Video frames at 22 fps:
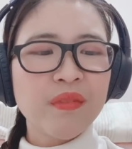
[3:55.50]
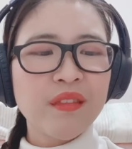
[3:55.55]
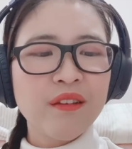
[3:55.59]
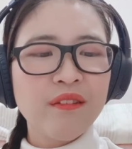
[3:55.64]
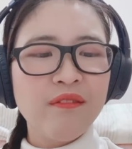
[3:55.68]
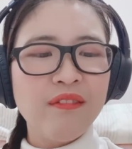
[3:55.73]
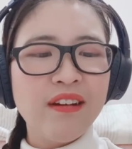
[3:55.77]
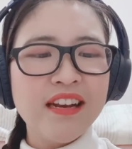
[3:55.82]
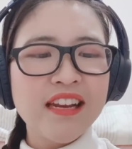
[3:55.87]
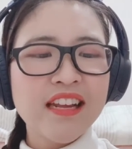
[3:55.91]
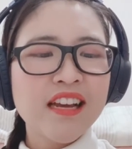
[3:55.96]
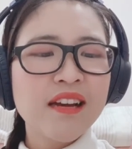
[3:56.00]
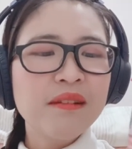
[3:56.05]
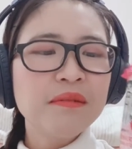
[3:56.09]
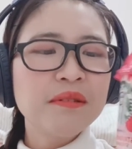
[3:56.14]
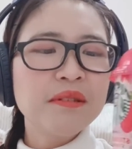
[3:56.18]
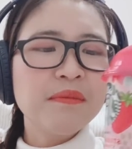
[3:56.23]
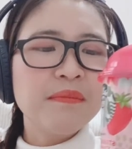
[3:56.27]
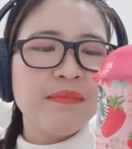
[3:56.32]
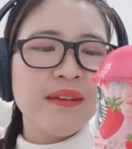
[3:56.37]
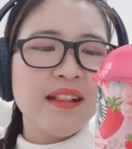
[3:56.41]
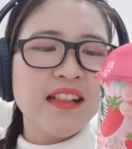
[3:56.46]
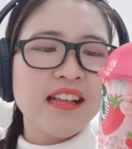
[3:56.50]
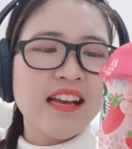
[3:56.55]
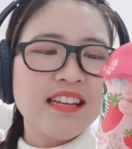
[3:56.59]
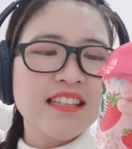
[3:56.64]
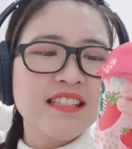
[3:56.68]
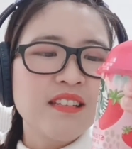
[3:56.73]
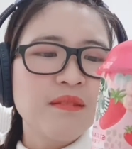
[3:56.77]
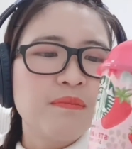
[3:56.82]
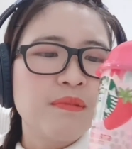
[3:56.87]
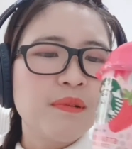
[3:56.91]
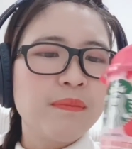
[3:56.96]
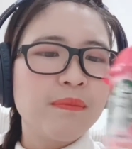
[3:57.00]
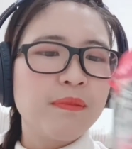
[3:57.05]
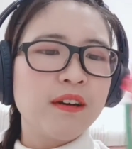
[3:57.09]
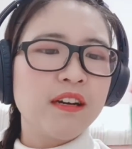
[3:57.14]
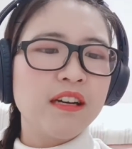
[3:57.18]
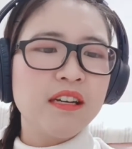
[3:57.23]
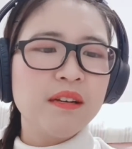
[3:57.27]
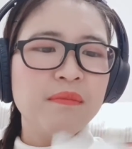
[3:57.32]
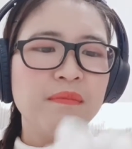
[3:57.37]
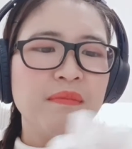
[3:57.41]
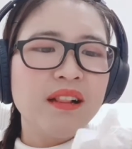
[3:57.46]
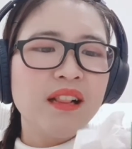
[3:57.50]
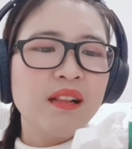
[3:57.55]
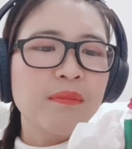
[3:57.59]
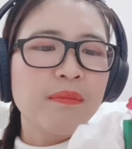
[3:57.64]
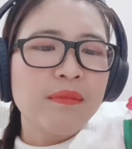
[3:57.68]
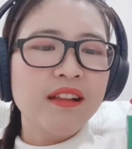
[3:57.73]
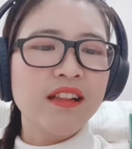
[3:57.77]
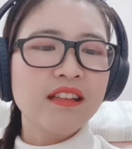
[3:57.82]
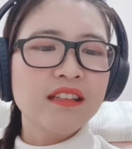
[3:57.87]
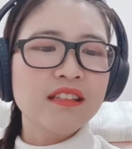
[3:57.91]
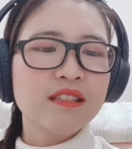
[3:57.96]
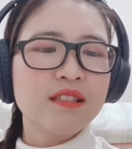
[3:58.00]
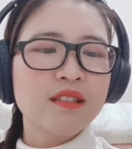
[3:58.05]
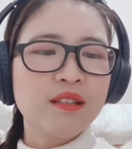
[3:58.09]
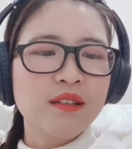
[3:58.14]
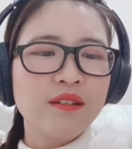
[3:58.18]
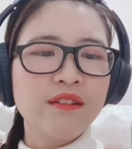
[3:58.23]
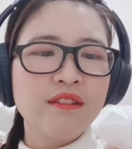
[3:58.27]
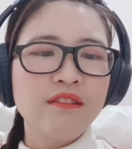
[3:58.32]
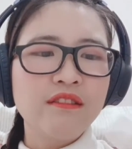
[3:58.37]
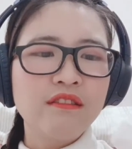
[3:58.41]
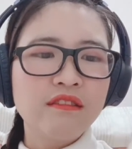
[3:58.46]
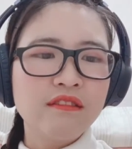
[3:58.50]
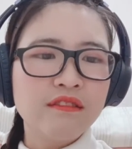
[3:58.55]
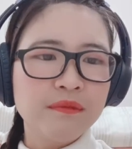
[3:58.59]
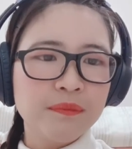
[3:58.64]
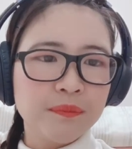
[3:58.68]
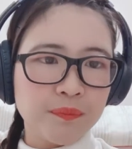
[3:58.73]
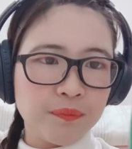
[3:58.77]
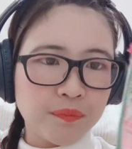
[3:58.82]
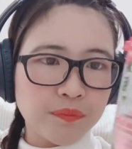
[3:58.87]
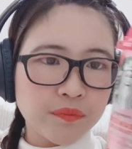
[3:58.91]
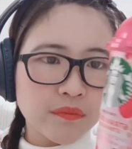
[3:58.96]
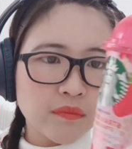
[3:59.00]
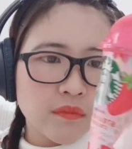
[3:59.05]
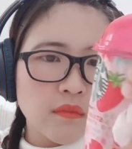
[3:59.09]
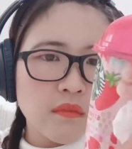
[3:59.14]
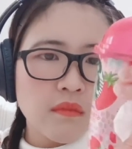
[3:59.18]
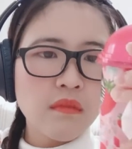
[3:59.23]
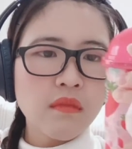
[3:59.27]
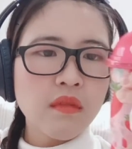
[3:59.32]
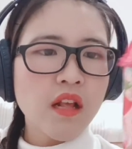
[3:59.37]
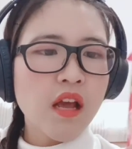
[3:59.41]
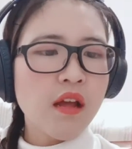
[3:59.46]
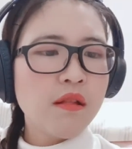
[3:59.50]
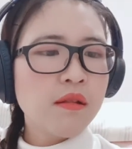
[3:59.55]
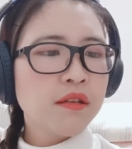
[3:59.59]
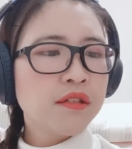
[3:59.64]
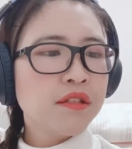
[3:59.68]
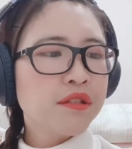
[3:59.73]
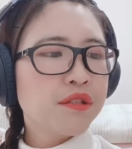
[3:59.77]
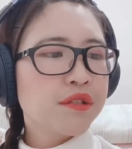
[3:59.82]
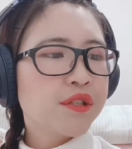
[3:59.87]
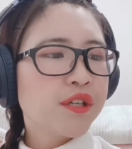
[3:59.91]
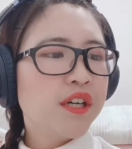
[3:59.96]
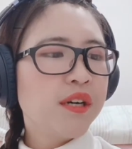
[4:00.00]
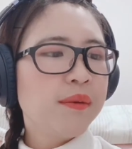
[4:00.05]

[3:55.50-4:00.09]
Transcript: When it comes to milk, I still prefer the milk, so I'm not so sure